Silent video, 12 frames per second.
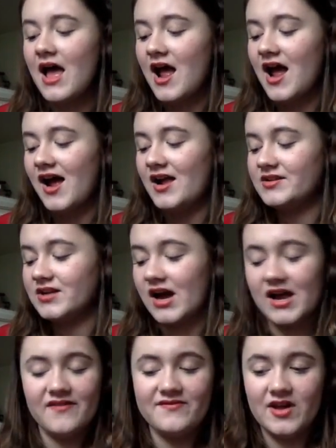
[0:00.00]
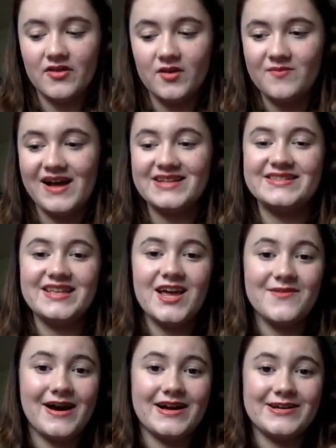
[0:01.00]
And I have nothing bad to say
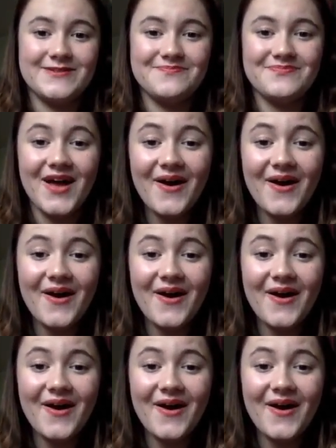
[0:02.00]
about it.